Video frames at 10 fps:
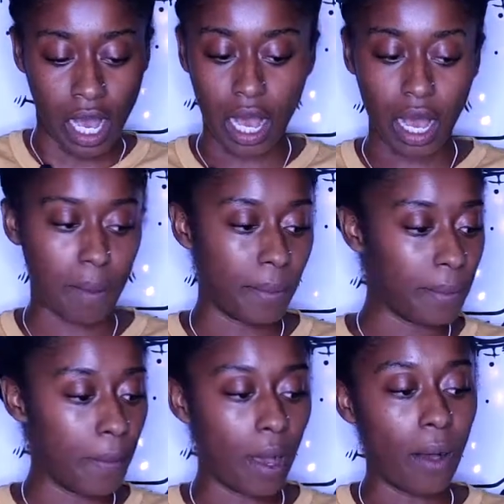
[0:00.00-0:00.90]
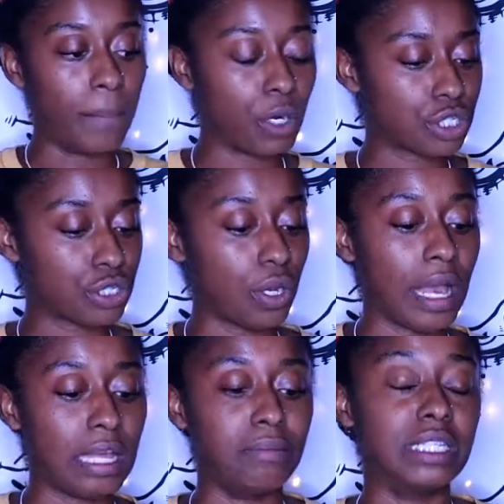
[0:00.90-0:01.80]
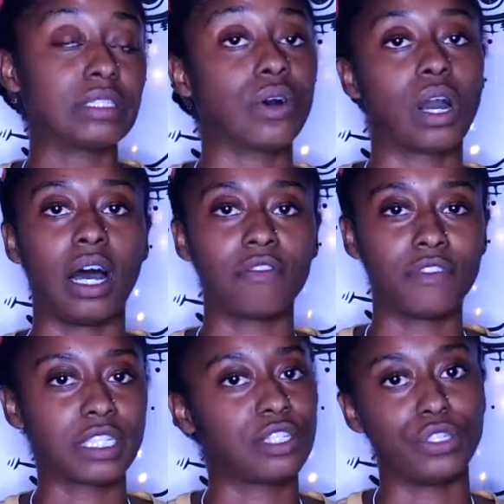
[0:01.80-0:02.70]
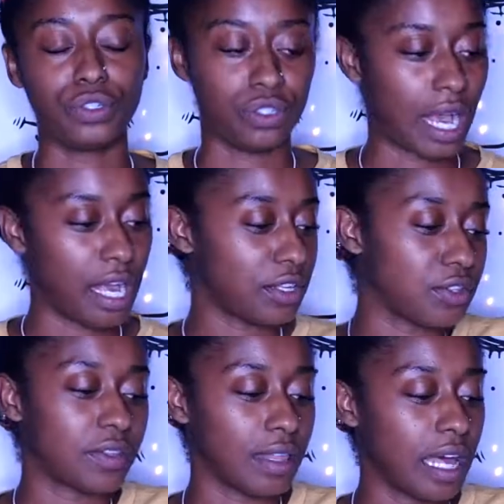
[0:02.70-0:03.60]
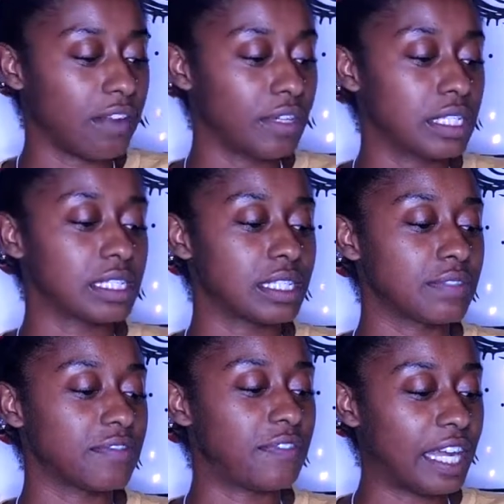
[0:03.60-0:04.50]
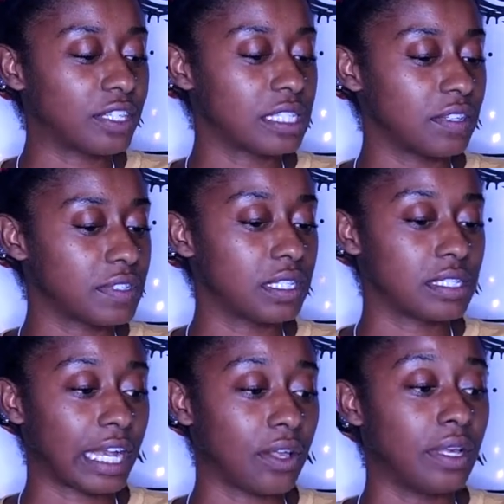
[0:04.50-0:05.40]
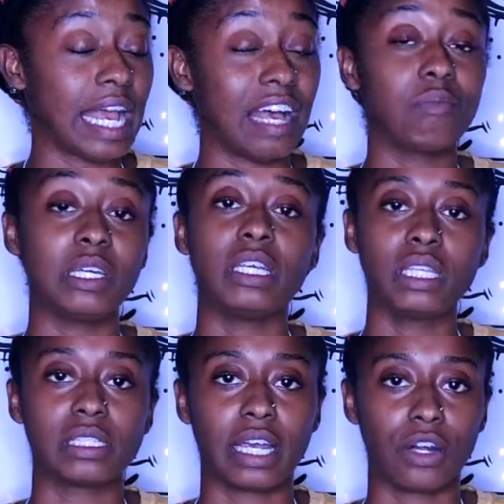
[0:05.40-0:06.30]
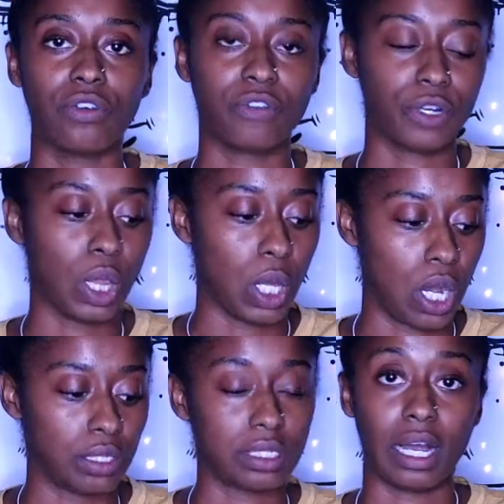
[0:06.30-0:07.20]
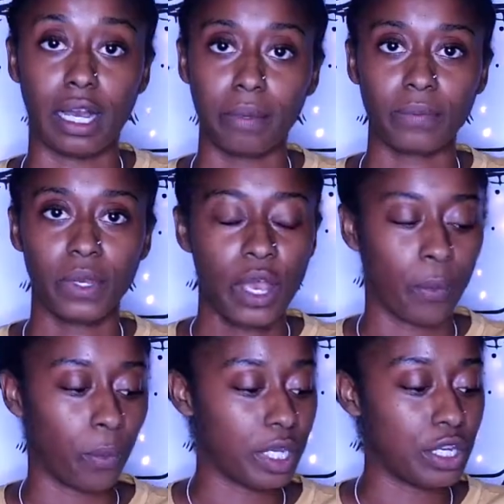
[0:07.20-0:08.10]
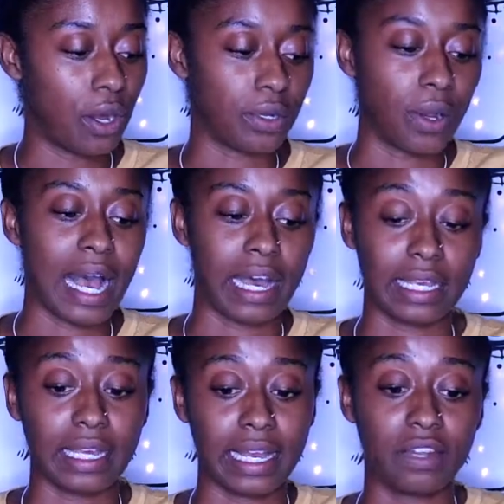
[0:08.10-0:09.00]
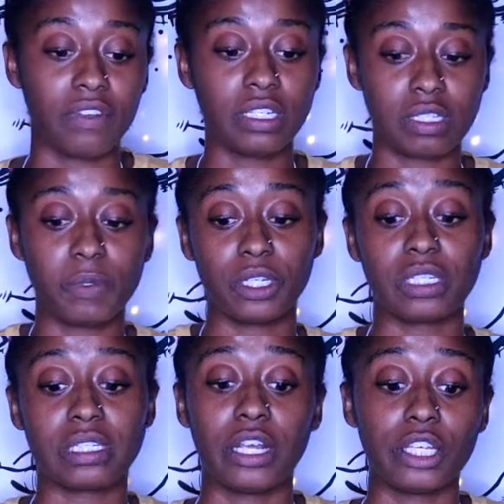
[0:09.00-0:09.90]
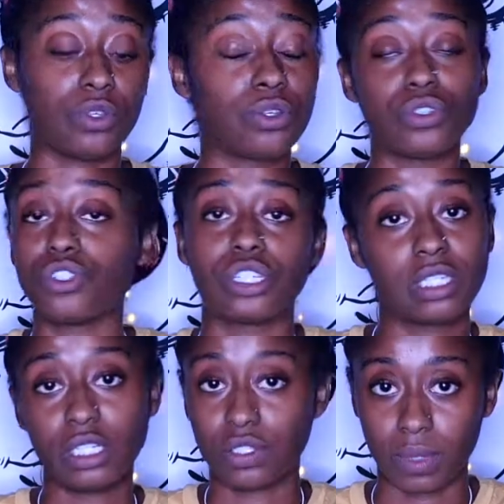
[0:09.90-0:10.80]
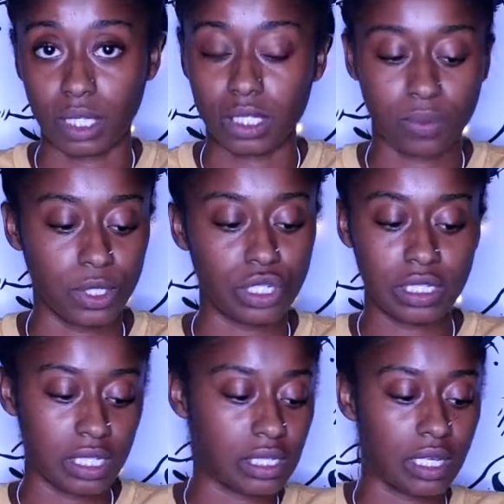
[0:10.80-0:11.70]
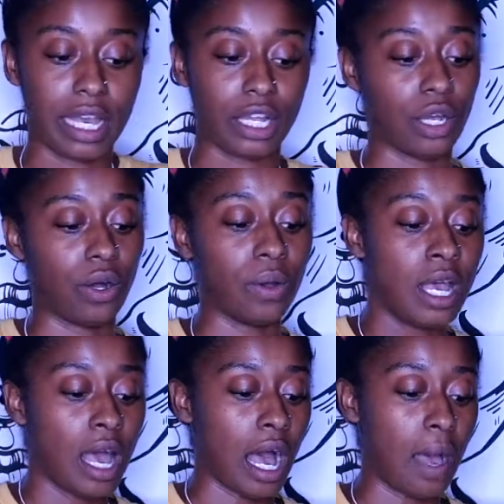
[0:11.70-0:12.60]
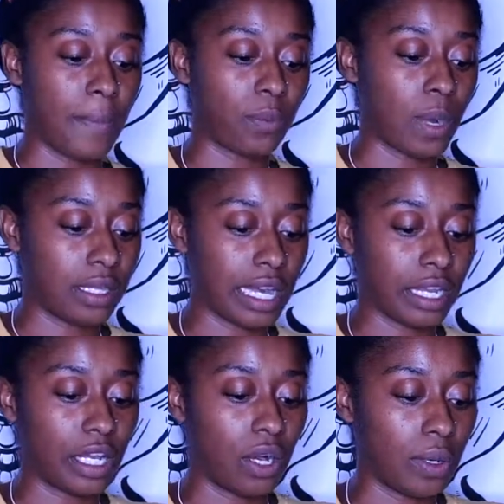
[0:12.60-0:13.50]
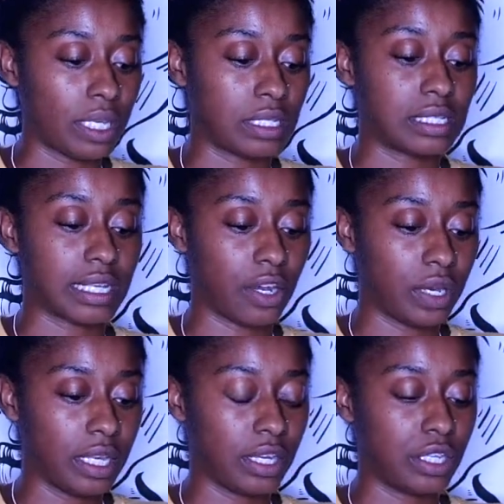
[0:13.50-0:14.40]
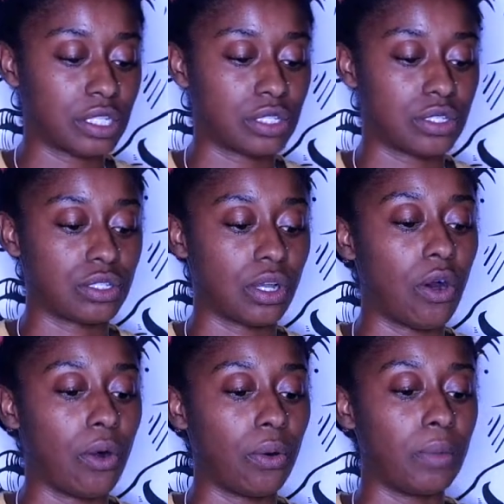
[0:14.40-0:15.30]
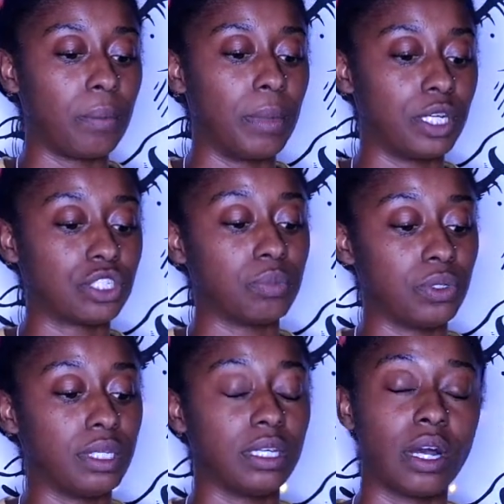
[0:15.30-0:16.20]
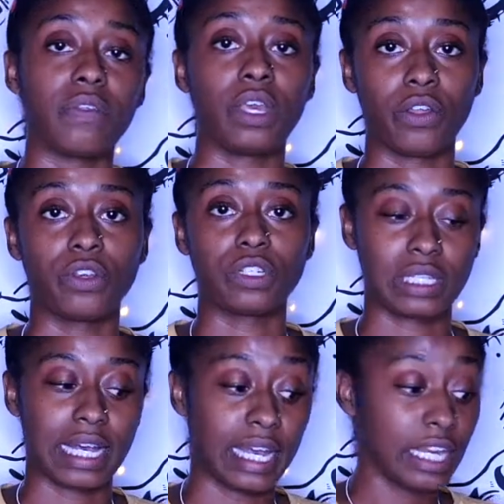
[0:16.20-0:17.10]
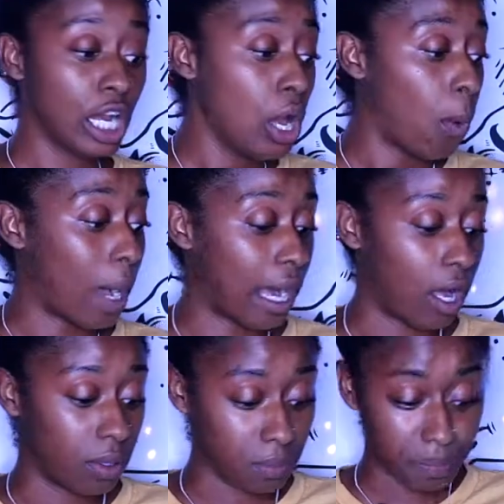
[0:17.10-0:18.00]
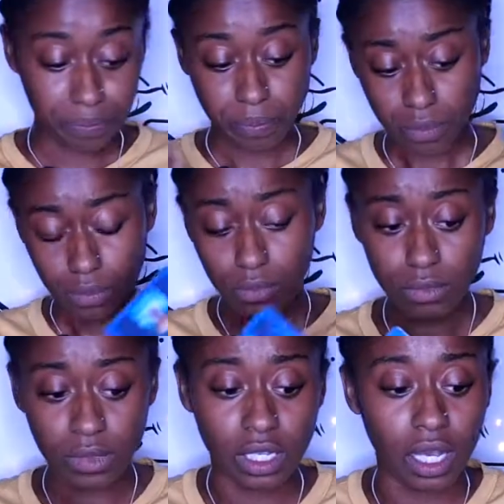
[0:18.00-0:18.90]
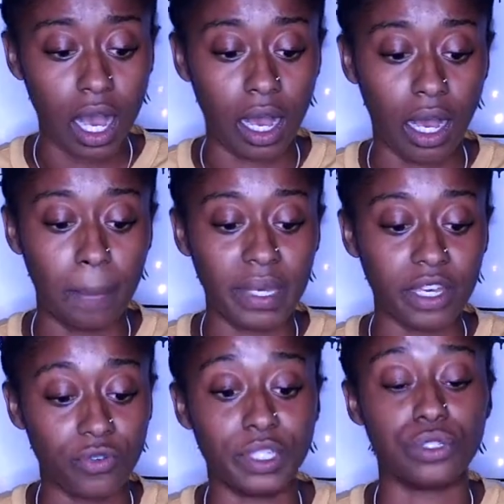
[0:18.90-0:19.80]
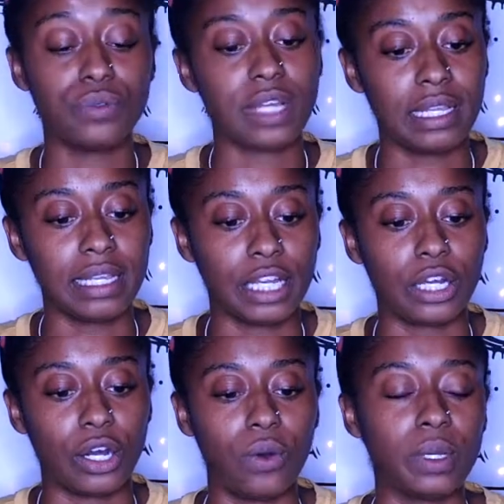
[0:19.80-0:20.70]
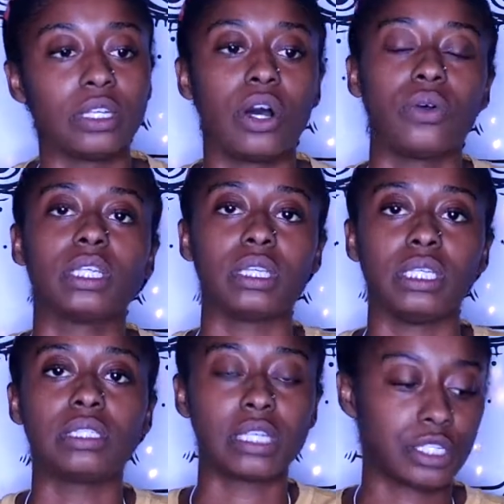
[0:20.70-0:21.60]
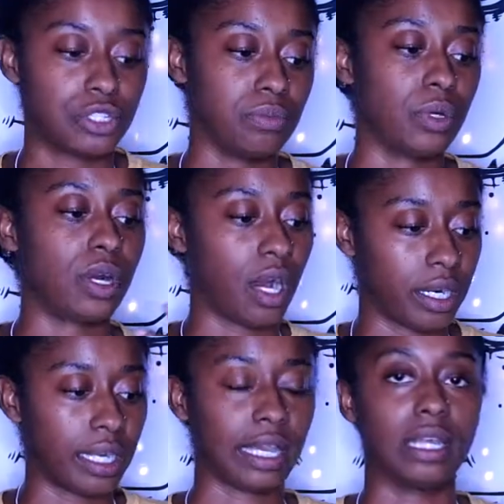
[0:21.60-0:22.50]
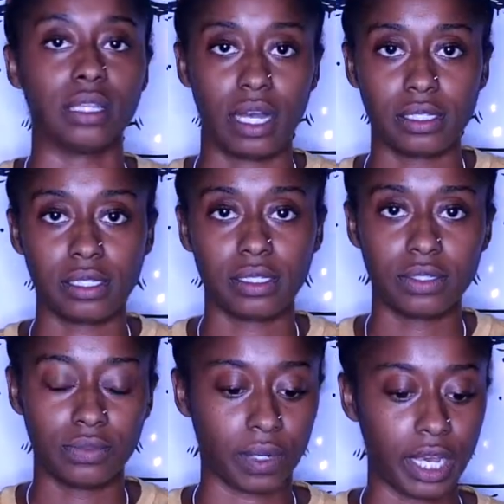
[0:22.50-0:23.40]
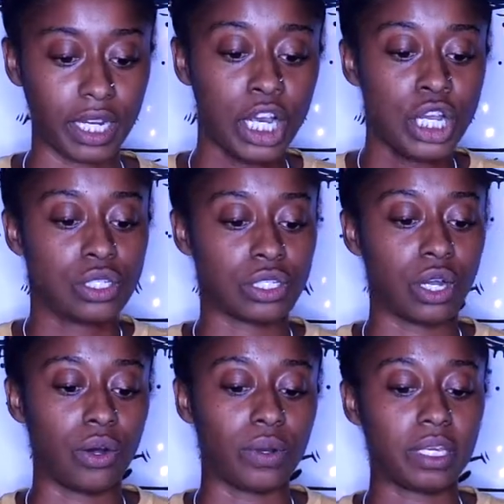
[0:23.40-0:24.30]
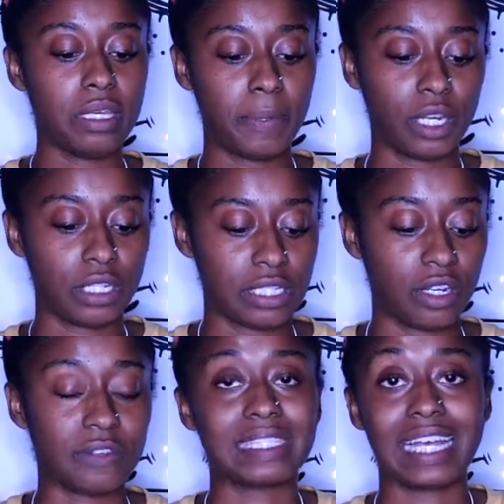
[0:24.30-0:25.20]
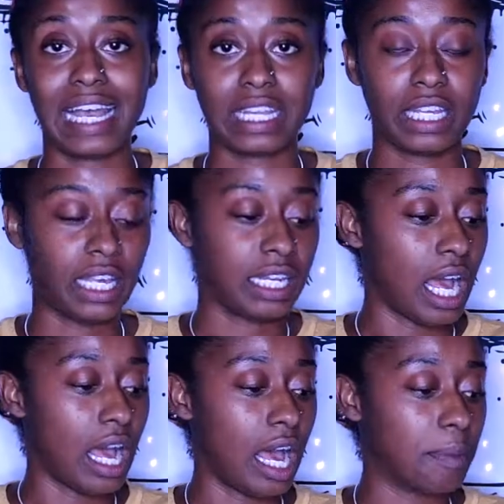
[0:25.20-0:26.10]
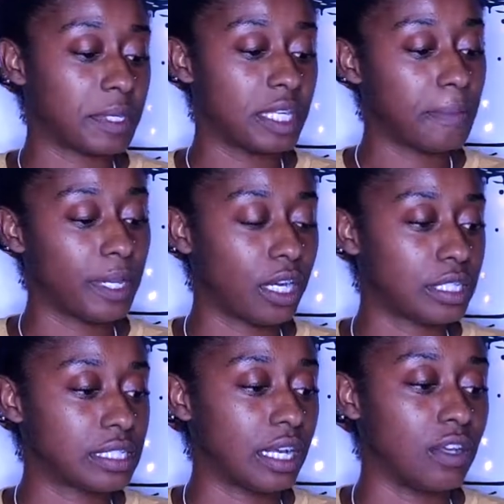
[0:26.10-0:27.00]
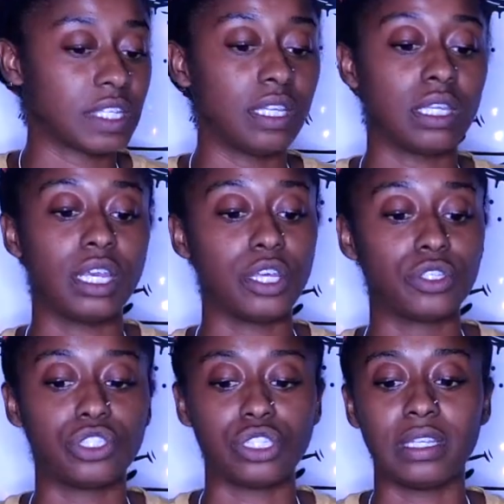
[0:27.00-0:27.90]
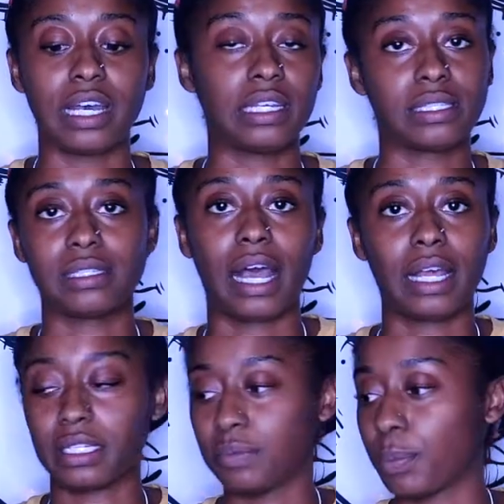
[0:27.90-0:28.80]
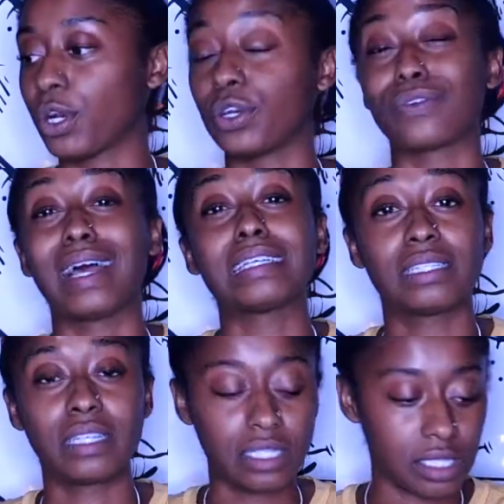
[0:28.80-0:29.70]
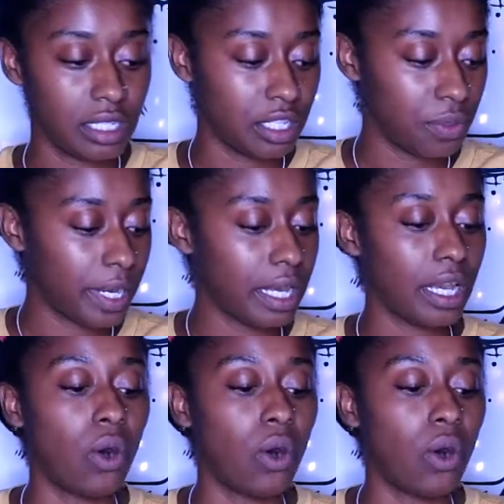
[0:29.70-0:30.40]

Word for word: um, emotional and mental conflict. And you're not, a lot of us find ourselves in this cycle and have been in this cycle for a long time. And we don't know how to get out of it. And Spirit is telling you, you just need to release. We just need to let go. Um, and while letting go is scary, there is so much beauty on the other side. While um, if we do not let go, it only leads us to more heartache and loss right? So keeping ourselves stagnant, um, keeping ourselves in the energy that is not progressing us in any way